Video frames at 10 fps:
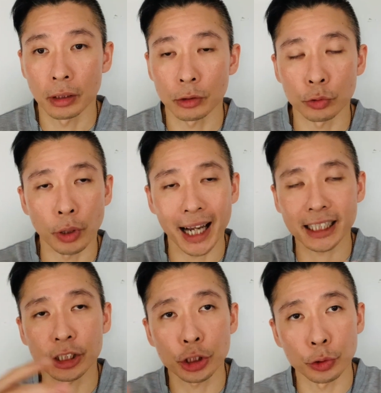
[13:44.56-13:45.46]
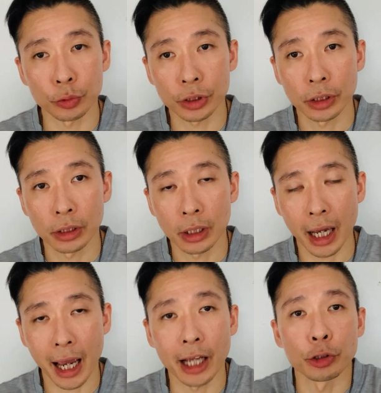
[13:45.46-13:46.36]
to execute,
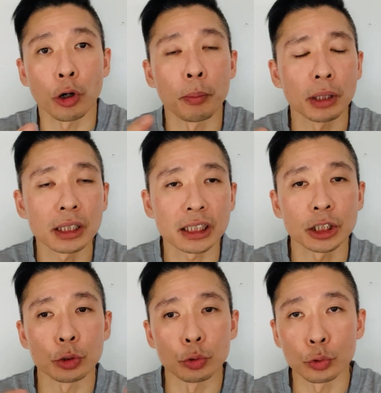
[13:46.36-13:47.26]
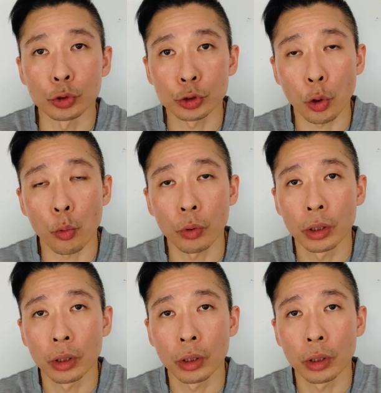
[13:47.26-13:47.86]
and your ability to do so.